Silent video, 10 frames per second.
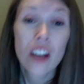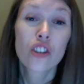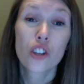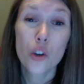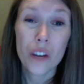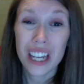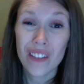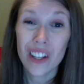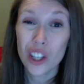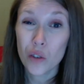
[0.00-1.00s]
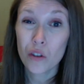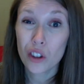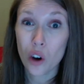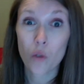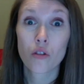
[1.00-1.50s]
So you can even use
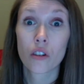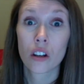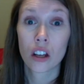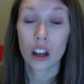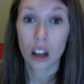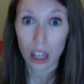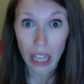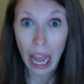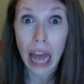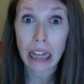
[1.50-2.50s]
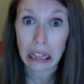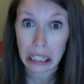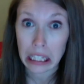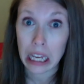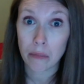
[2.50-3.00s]
those at the
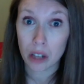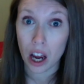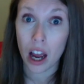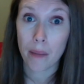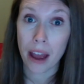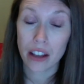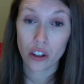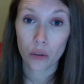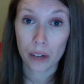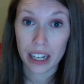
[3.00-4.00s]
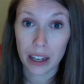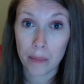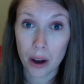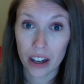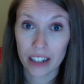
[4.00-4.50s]
same time as you're reading a
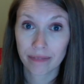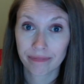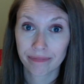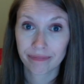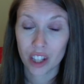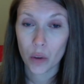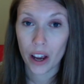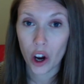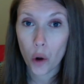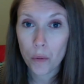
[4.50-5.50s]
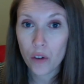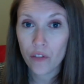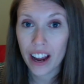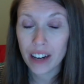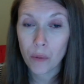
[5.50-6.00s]
book. So I hope you
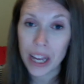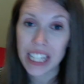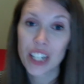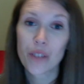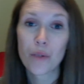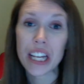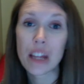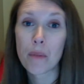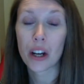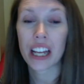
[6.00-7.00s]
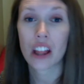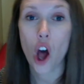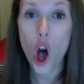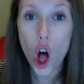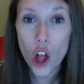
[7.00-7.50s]
find ways to read the book in
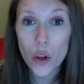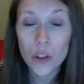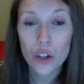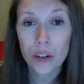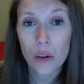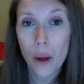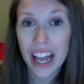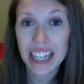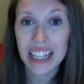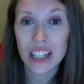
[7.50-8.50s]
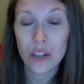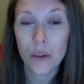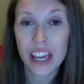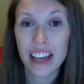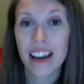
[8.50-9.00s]
all those 3 ways this
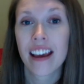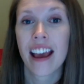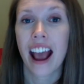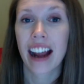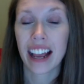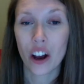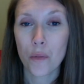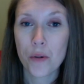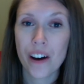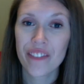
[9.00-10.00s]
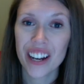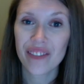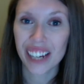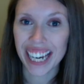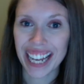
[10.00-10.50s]
week, and I hope you have fun
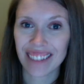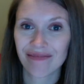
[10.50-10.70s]
reading.